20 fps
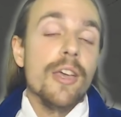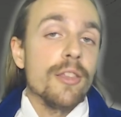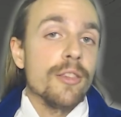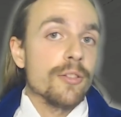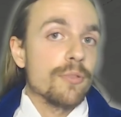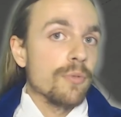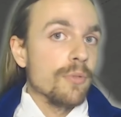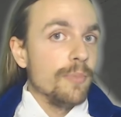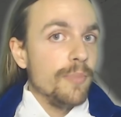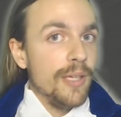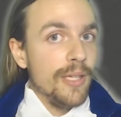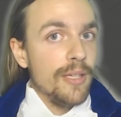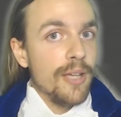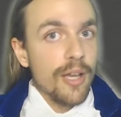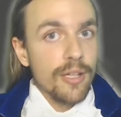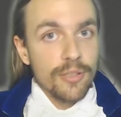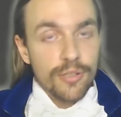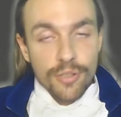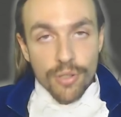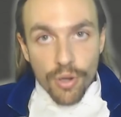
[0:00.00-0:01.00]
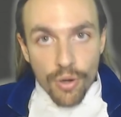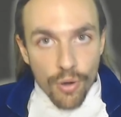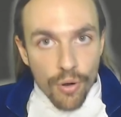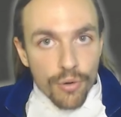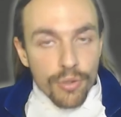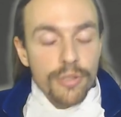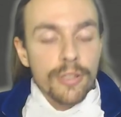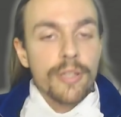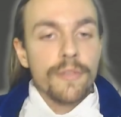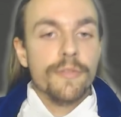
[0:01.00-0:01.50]
This will be done
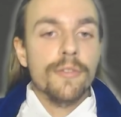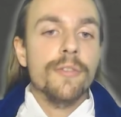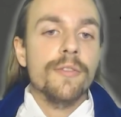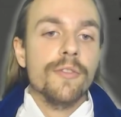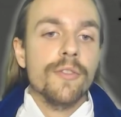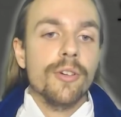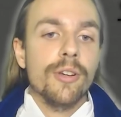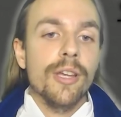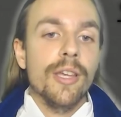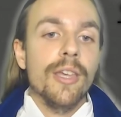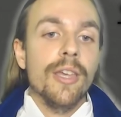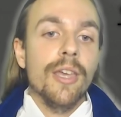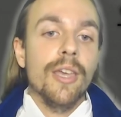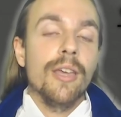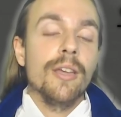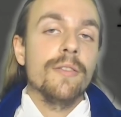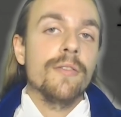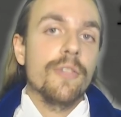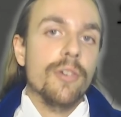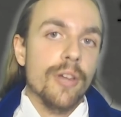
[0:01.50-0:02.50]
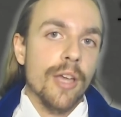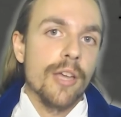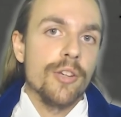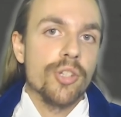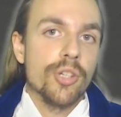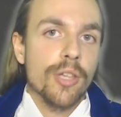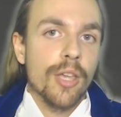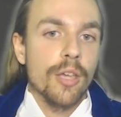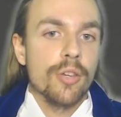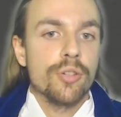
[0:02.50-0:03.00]
totally for free and for
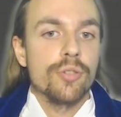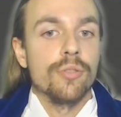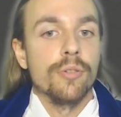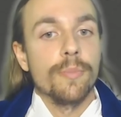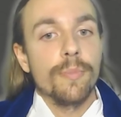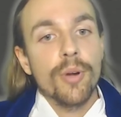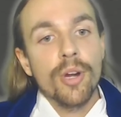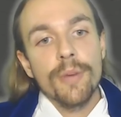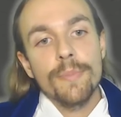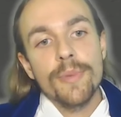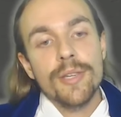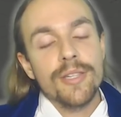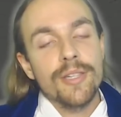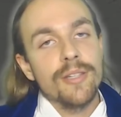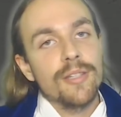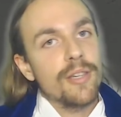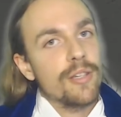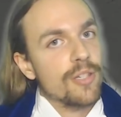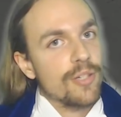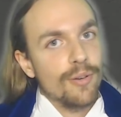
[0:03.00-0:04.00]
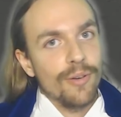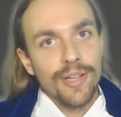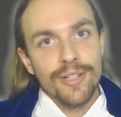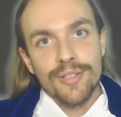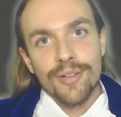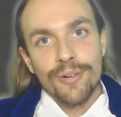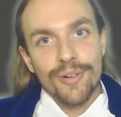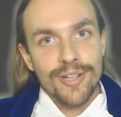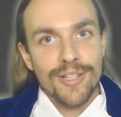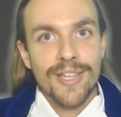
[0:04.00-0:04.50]
educational purposes, so I
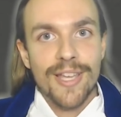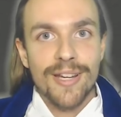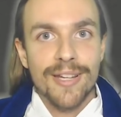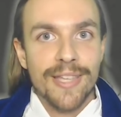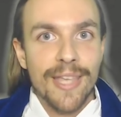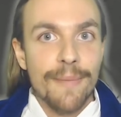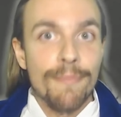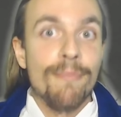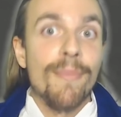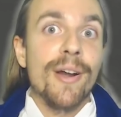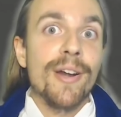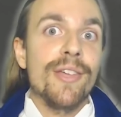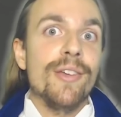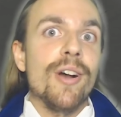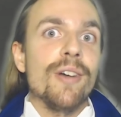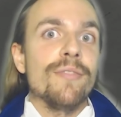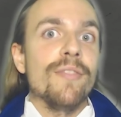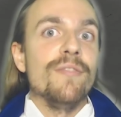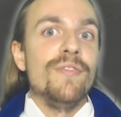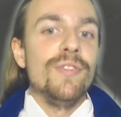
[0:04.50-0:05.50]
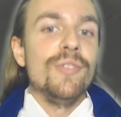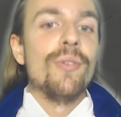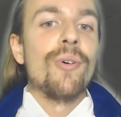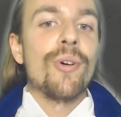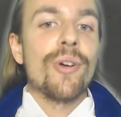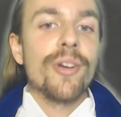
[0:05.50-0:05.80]
don't intend to get money off of your